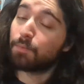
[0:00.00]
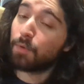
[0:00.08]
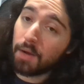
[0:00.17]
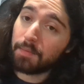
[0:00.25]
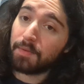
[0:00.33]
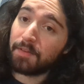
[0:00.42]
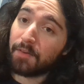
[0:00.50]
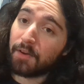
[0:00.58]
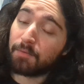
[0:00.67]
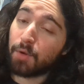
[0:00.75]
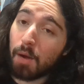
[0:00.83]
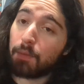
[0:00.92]
probably
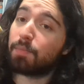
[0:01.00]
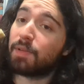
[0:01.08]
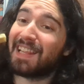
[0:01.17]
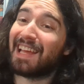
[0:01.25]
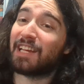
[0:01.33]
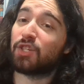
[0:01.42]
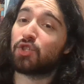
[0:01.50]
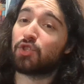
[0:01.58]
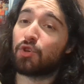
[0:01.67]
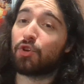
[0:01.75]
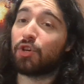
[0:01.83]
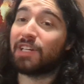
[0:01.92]
like
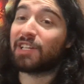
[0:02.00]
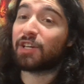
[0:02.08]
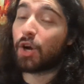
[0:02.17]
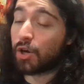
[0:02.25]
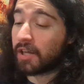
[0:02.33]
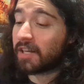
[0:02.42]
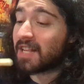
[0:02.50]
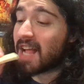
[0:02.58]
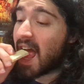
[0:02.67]
sugar incarnate.